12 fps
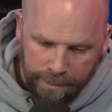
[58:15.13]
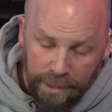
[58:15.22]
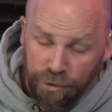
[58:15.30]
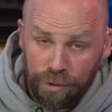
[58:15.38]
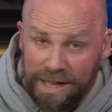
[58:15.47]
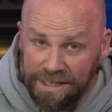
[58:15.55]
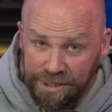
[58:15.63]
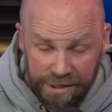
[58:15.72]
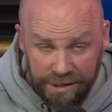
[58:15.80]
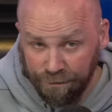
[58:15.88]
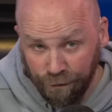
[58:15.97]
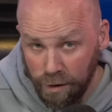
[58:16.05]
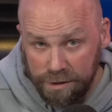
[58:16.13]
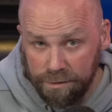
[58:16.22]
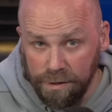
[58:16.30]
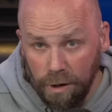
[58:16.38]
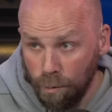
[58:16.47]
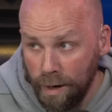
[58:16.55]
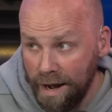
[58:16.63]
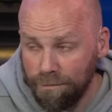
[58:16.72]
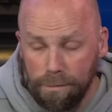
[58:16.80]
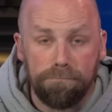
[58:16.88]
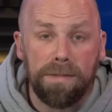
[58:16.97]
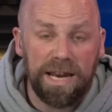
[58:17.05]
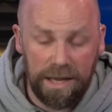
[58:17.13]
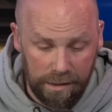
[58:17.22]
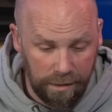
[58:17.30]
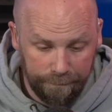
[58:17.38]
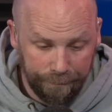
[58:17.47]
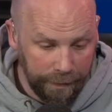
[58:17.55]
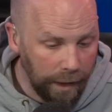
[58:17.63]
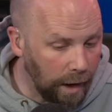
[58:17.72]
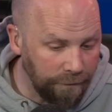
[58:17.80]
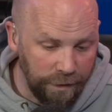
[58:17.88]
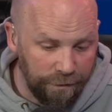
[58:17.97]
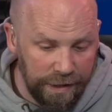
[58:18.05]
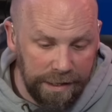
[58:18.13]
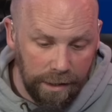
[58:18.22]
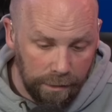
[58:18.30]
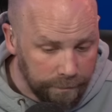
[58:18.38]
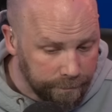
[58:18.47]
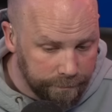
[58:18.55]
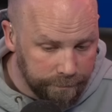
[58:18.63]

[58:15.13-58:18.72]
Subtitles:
So that's just the first, minute of the video.